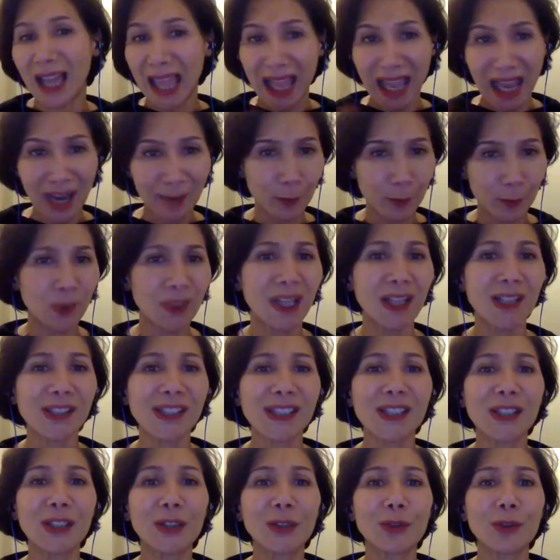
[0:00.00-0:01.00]
everyone else
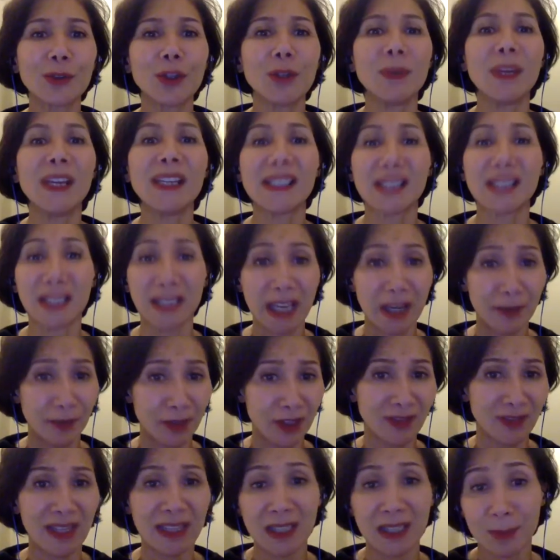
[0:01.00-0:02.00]
in the group is going to get
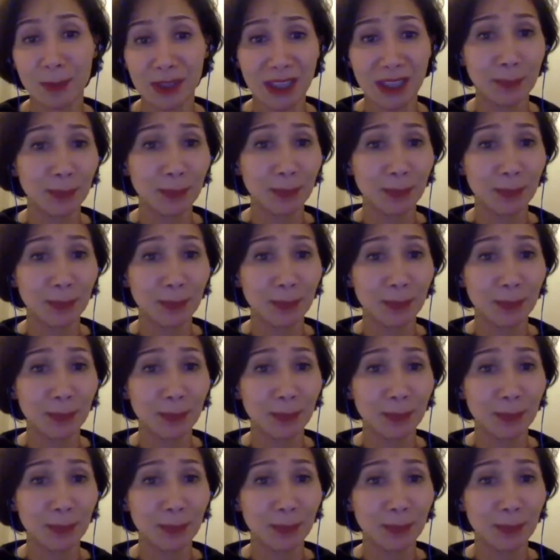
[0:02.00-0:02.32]
rid of their limiting